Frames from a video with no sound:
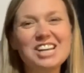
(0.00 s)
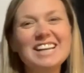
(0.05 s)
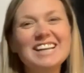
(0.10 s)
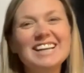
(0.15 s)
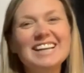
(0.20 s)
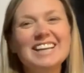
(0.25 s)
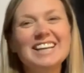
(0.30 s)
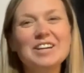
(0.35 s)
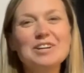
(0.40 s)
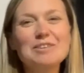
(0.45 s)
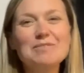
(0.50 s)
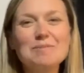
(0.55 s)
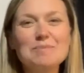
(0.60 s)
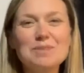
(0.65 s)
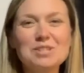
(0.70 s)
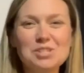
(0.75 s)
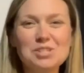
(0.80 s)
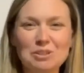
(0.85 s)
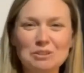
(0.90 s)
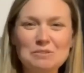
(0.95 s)
Dana here from
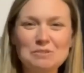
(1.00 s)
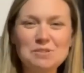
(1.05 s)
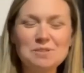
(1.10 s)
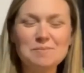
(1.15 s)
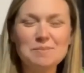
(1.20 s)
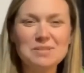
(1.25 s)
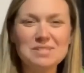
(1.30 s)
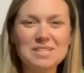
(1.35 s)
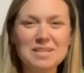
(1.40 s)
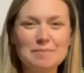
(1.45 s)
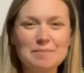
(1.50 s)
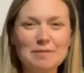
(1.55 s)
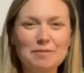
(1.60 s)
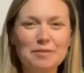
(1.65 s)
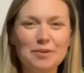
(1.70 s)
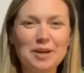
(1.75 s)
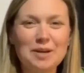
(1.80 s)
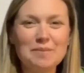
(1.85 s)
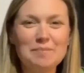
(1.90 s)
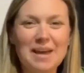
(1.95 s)
the Children's Museum of
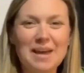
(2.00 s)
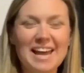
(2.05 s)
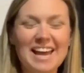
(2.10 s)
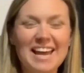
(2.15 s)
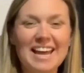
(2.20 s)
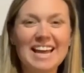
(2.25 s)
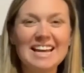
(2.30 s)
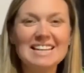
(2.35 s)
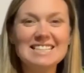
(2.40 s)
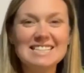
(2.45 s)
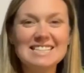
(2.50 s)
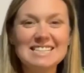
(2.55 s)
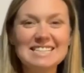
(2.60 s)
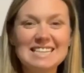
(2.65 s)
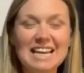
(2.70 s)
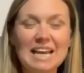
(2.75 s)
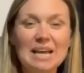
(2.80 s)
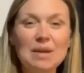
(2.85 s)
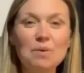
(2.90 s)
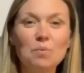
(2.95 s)
Green Bay, and
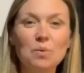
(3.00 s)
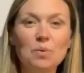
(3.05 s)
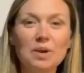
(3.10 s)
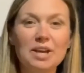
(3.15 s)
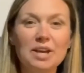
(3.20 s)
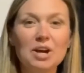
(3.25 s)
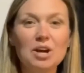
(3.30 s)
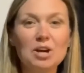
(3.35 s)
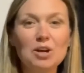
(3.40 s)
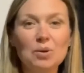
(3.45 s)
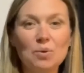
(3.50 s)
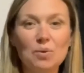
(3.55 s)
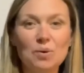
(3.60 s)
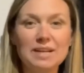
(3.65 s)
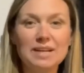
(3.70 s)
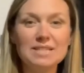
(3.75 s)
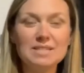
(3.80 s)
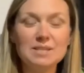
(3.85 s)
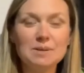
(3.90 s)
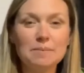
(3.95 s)
today we are
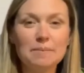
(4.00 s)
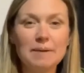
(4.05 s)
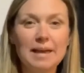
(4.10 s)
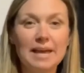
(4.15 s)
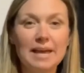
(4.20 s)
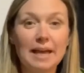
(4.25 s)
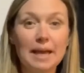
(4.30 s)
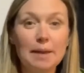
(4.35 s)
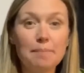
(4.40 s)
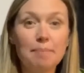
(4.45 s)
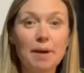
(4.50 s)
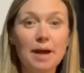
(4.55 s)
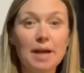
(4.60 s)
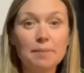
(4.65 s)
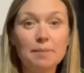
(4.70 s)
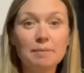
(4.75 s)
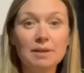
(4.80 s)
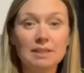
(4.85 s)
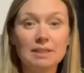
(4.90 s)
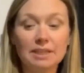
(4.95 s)
going to make a
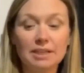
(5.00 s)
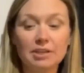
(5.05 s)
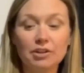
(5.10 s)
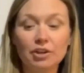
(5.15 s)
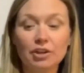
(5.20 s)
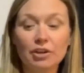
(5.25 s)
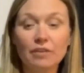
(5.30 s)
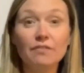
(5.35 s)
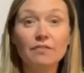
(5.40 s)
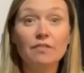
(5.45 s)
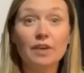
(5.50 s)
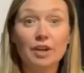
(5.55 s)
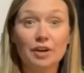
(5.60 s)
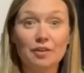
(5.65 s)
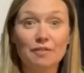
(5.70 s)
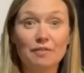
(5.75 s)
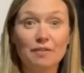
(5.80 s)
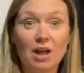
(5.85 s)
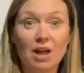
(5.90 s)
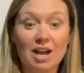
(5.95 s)
pipe cleaner
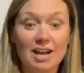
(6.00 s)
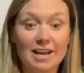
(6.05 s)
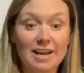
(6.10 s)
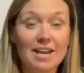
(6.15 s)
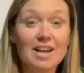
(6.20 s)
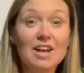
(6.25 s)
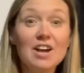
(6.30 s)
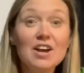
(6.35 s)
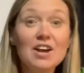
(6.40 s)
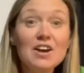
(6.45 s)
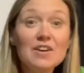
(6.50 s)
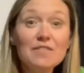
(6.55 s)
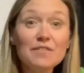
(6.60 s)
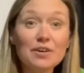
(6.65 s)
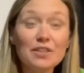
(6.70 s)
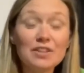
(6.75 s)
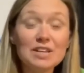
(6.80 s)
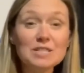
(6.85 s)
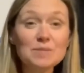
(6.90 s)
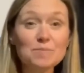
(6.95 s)
firefly. For
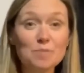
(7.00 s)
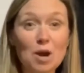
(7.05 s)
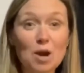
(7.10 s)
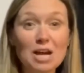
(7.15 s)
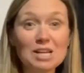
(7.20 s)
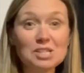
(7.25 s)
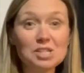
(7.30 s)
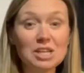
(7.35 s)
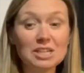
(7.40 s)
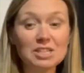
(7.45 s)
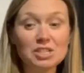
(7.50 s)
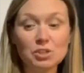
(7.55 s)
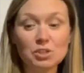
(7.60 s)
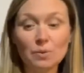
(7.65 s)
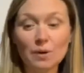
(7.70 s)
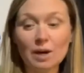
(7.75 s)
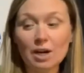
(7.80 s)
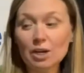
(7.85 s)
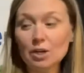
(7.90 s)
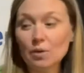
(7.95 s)
this project, you
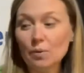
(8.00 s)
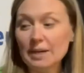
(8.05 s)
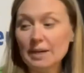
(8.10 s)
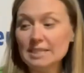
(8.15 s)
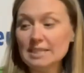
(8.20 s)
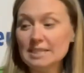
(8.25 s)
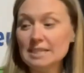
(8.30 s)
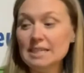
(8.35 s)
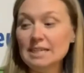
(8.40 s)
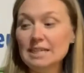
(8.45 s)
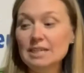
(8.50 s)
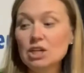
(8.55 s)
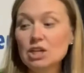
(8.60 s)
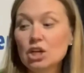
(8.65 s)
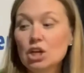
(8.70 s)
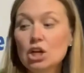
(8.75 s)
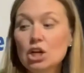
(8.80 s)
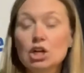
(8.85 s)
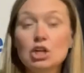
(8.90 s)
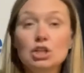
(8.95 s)
are going to need
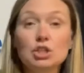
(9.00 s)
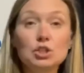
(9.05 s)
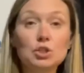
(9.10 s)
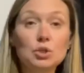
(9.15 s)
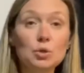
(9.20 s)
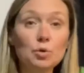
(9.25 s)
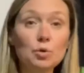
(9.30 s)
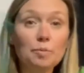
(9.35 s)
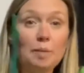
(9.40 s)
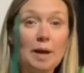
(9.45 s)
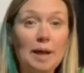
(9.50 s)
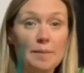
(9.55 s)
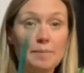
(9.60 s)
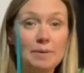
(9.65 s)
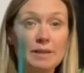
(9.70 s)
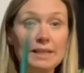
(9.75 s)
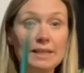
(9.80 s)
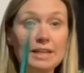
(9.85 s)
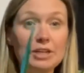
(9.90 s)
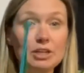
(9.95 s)
two pipe
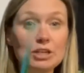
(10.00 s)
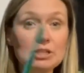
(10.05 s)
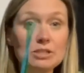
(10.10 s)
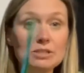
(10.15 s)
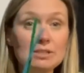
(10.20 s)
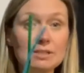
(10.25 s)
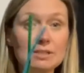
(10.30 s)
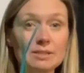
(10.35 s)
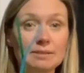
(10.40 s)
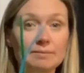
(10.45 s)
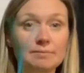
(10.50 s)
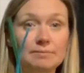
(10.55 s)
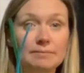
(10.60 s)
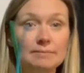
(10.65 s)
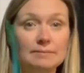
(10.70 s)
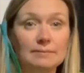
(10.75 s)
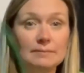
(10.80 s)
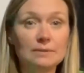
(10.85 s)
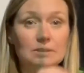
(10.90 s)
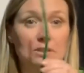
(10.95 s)
cleaners,
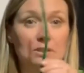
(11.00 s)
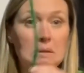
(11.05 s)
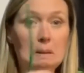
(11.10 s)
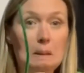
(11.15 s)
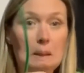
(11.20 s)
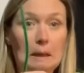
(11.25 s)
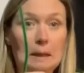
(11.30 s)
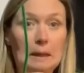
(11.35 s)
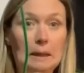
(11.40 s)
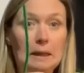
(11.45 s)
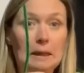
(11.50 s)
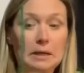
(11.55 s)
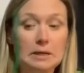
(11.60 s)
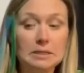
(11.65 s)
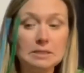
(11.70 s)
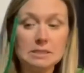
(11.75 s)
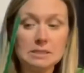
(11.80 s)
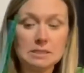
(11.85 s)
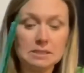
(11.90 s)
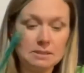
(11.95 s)
like
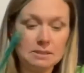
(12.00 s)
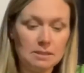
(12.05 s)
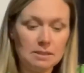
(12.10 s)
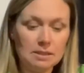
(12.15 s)
this,